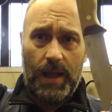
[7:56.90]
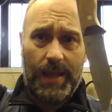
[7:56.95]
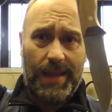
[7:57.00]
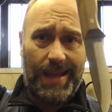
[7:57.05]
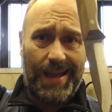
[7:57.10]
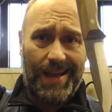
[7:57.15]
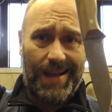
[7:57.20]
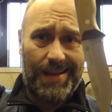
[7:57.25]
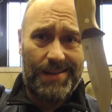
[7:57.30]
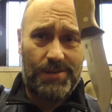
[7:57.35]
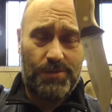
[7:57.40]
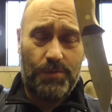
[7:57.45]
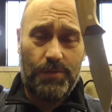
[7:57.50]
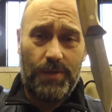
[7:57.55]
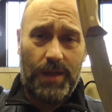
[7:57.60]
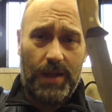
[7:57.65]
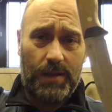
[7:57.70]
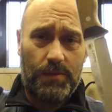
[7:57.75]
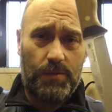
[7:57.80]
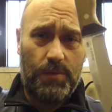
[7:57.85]
I can't
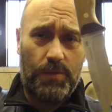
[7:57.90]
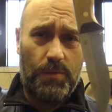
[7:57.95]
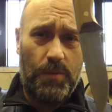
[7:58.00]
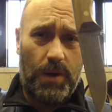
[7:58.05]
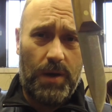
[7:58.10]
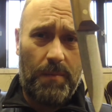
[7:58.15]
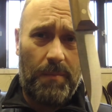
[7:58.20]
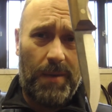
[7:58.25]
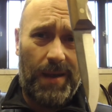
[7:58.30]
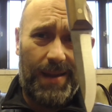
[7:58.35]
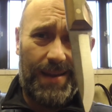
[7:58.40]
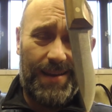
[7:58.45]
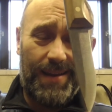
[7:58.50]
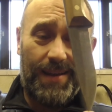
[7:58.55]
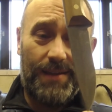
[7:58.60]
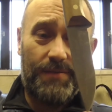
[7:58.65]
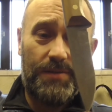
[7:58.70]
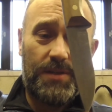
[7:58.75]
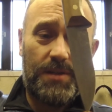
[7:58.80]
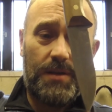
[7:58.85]
do that with one of my
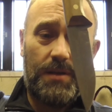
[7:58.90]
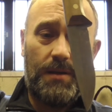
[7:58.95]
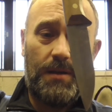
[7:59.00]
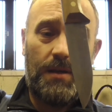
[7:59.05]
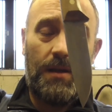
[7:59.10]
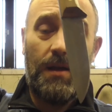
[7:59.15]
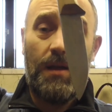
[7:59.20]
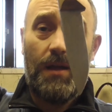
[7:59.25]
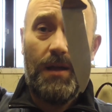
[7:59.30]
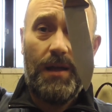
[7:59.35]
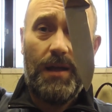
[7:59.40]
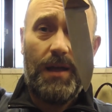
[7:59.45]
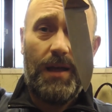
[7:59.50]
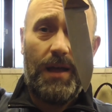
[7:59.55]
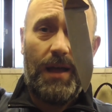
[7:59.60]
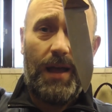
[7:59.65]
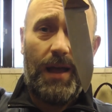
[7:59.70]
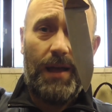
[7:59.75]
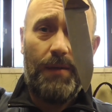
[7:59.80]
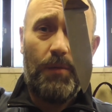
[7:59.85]
knives.
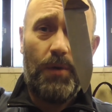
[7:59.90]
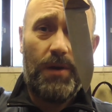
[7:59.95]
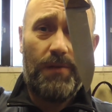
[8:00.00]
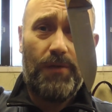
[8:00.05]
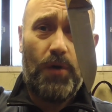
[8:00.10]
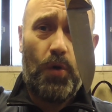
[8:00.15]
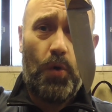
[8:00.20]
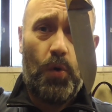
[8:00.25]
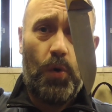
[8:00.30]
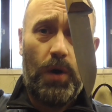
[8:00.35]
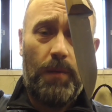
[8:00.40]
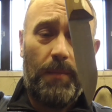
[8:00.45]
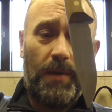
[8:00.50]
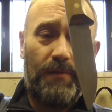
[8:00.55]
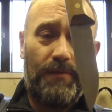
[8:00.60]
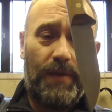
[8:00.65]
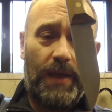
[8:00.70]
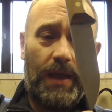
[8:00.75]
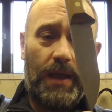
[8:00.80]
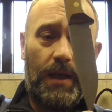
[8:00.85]
I would have a hole in
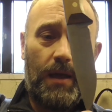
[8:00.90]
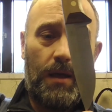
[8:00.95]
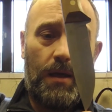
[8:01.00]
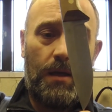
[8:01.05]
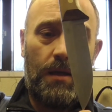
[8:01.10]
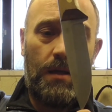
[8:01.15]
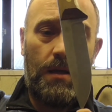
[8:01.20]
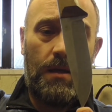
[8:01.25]
my finger.